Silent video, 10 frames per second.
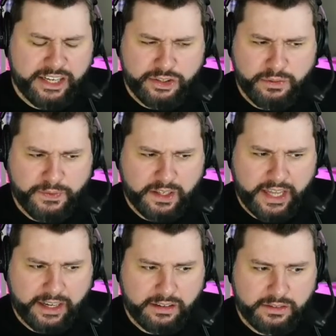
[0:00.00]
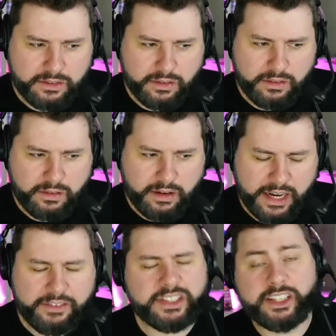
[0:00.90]
I do feel like,
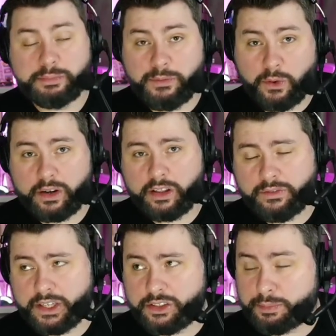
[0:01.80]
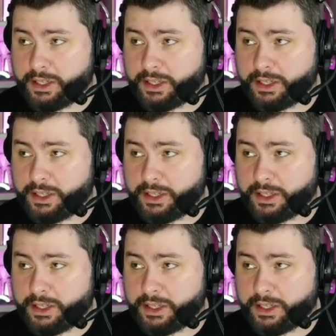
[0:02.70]
and I've said this before in other videos,